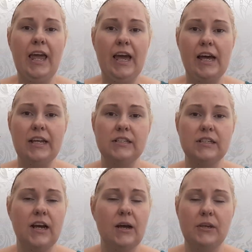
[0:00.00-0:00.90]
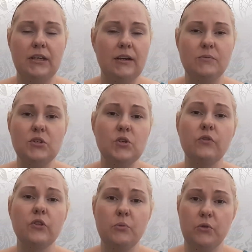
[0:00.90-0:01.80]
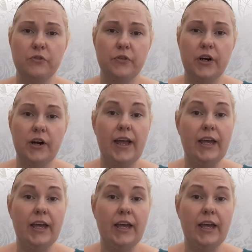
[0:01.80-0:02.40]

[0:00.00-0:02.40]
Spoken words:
And I mean, I'm just over the moon for her.